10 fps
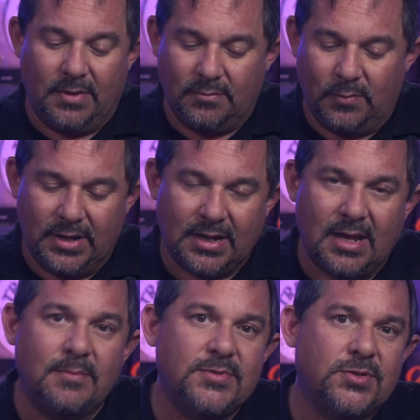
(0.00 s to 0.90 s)
But when
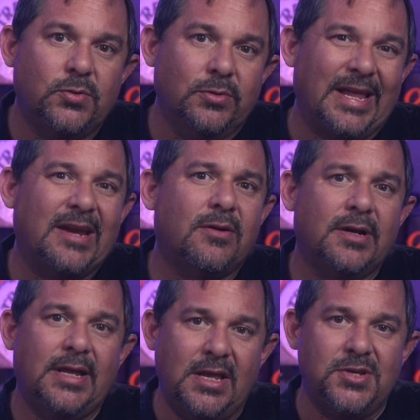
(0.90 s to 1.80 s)
it comes to
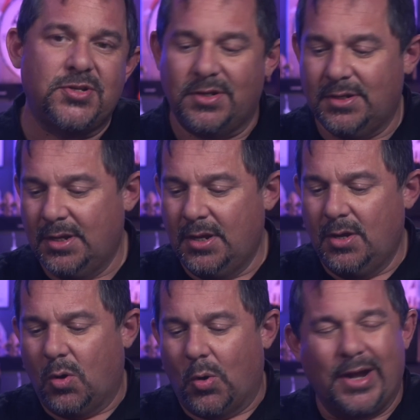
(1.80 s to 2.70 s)
layer adhesion
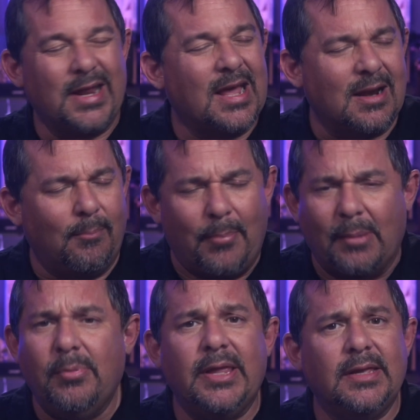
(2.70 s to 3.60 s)
or any kind of
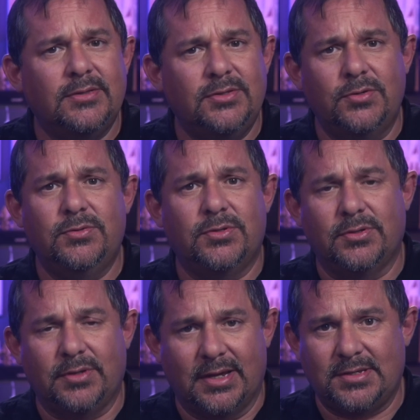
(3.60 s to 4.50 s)
bubbling due
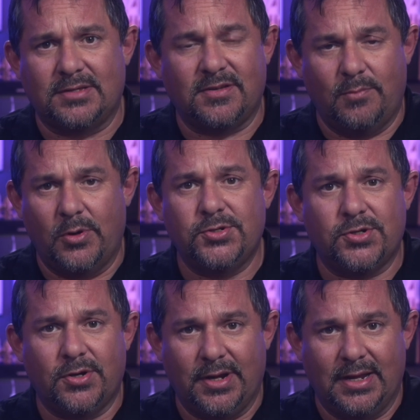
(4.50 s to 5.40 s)
to excessive
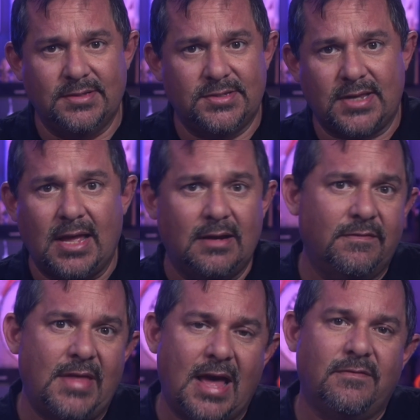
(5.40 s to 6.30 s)
moisture inside
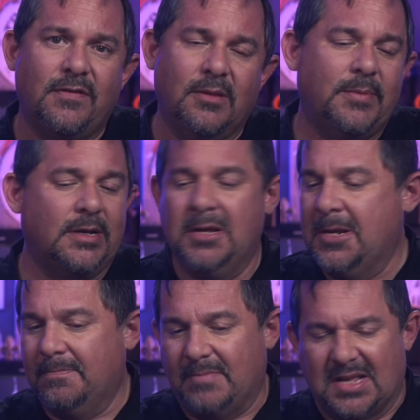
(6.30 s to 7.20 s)
of that filament,
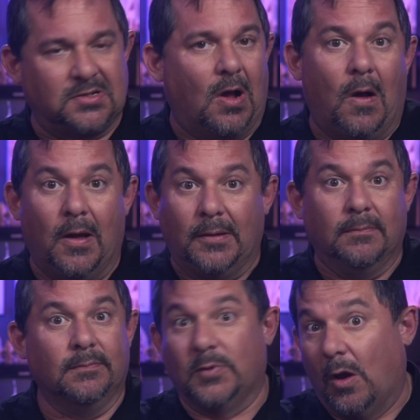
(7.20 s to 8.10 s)
that's gone.
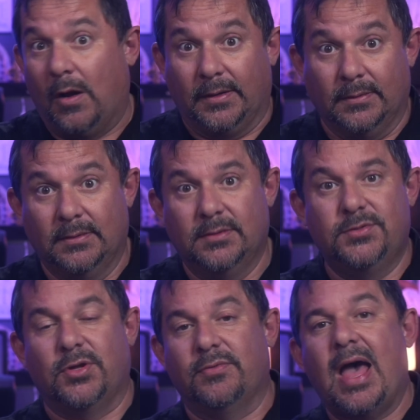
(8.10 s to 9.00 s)

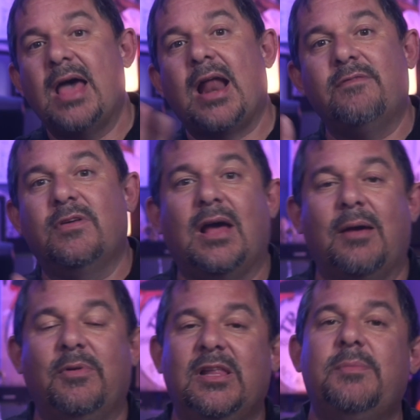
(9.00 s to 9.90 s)
So that
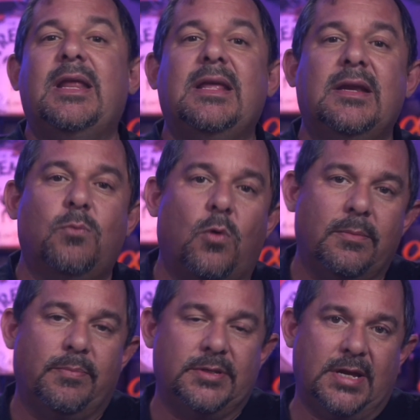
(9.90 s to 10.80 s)
I've eliminated
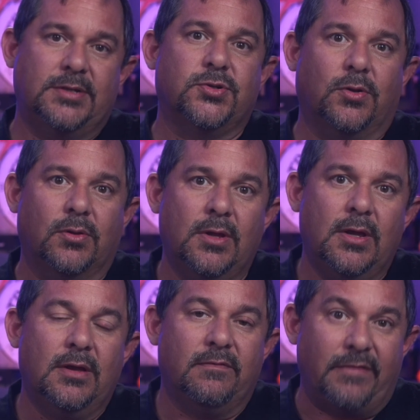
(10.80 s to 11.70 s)
one potential
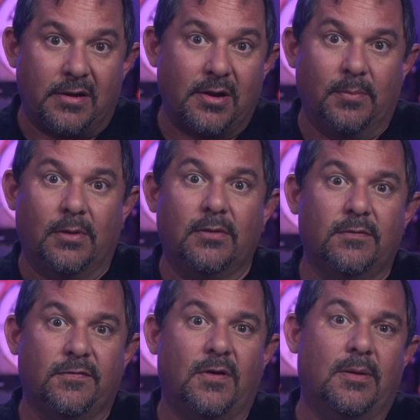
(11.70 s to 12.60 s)
variable
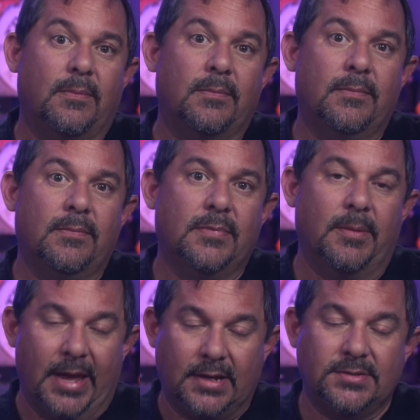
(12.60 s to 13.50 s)
from
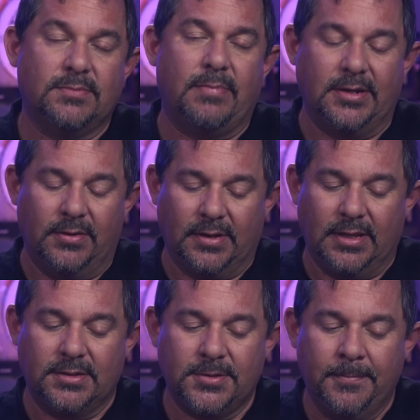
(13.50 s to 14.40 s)
the mix by doing
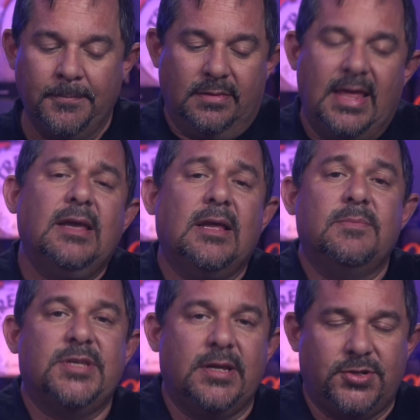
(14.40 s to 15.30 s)
this. Then
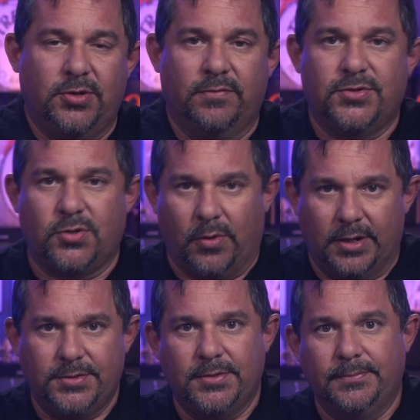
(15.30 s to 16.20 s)
comes the issue of
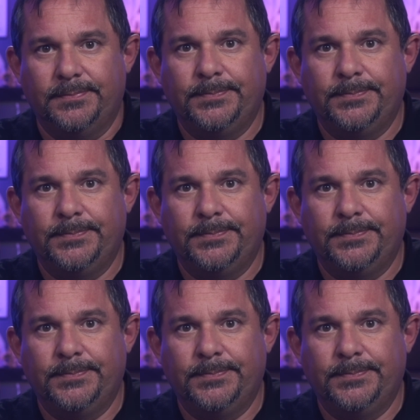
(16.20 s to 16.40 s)
storage.